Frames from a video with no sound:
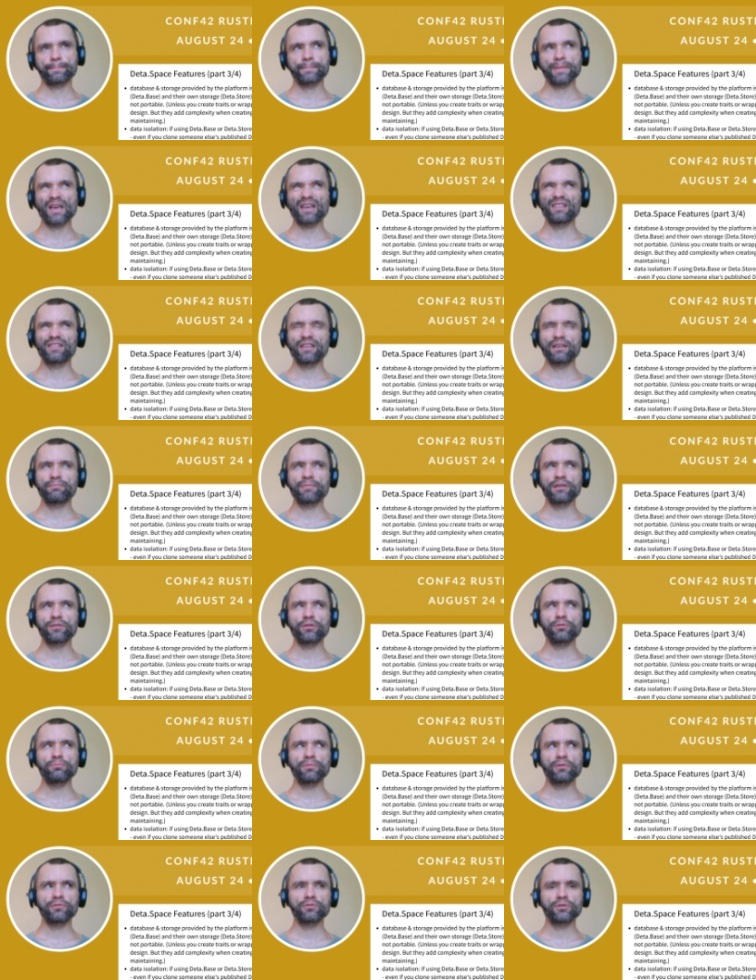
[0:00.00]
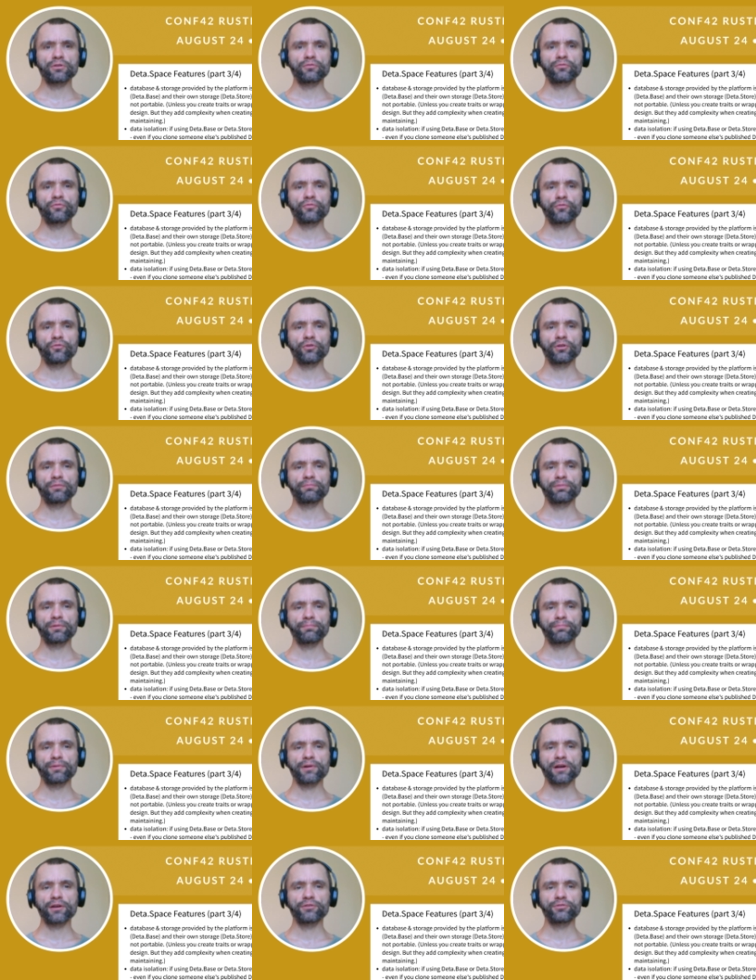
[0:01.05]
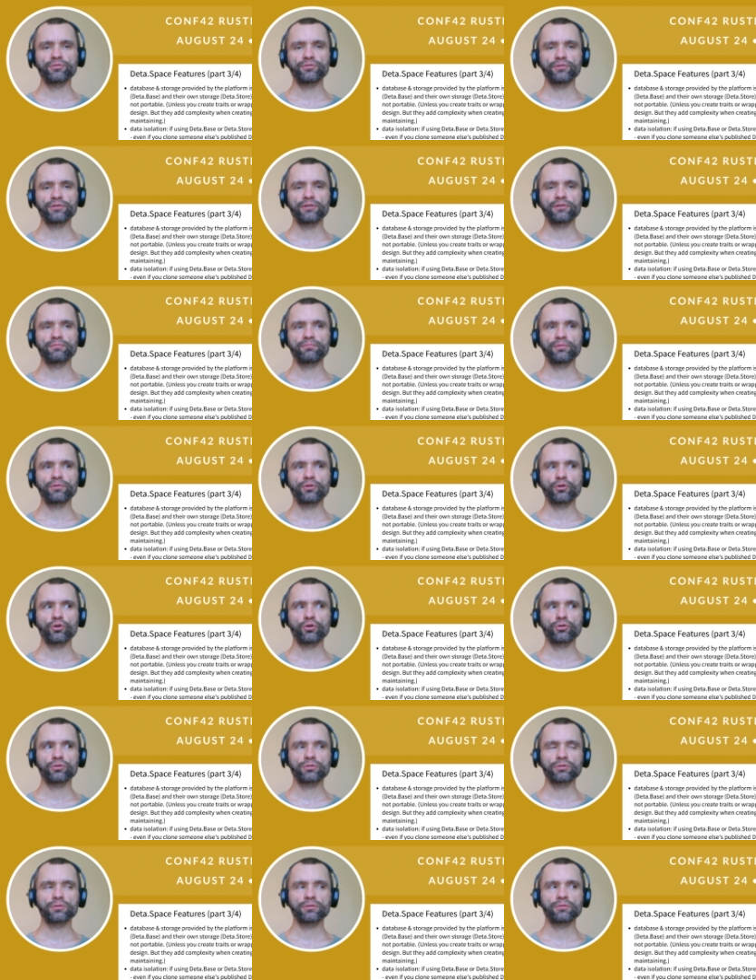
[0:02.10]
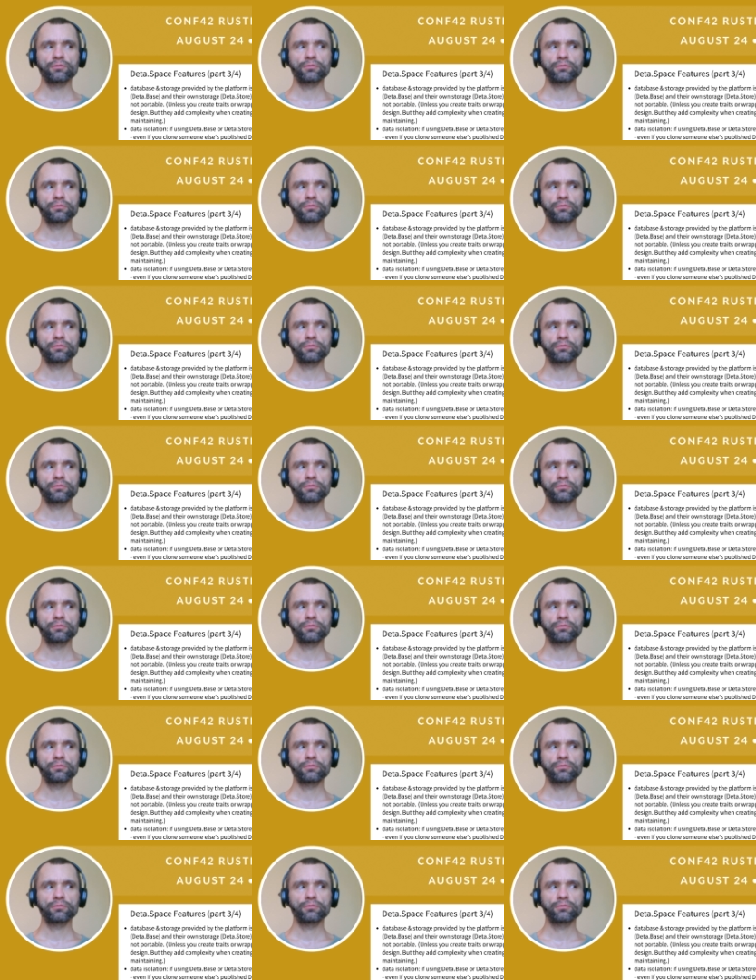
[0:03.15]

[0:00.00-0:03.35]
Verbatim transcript: And they may not be so fully proprietary because